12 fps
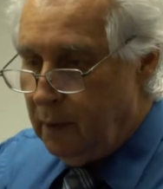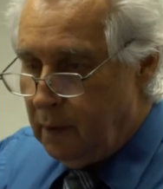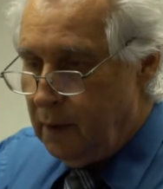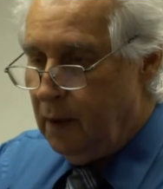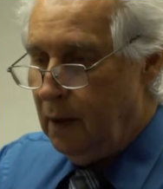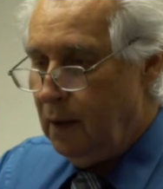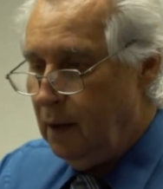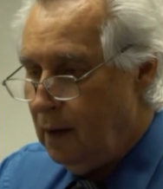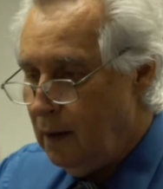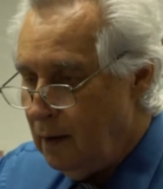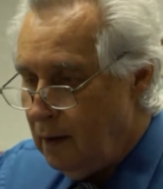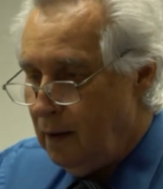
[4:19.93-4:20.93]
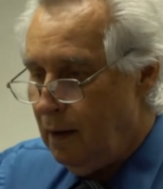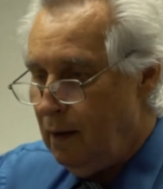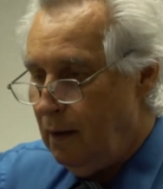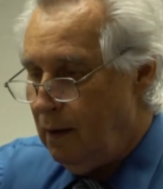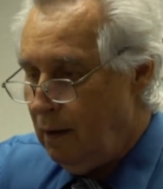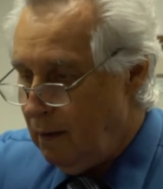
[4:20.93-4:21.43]
I feel it. It's a
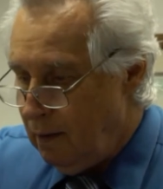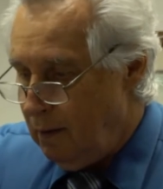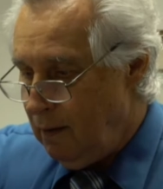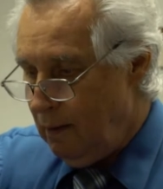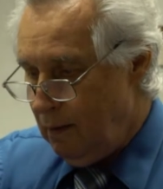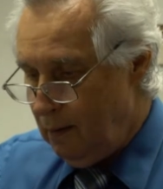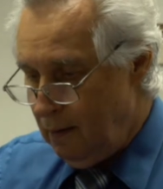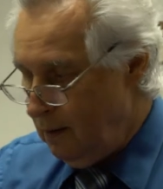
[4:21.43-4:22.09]
perfect fit.